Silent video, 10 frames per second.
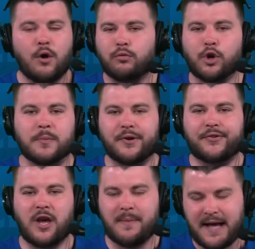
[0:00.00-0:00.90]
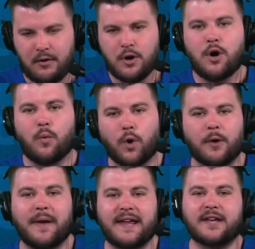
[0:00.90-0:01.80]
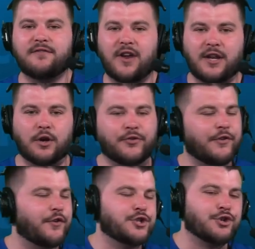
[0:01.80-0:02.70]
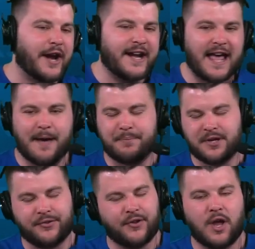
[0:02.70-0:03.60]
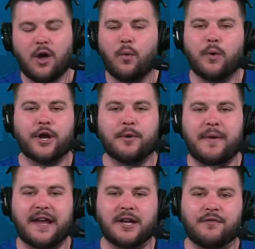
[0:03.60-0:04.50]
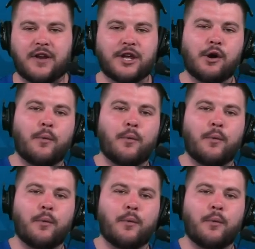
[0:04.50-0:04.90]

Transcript: Rumors come out, we're making videos. If a trade happens, we are making a video.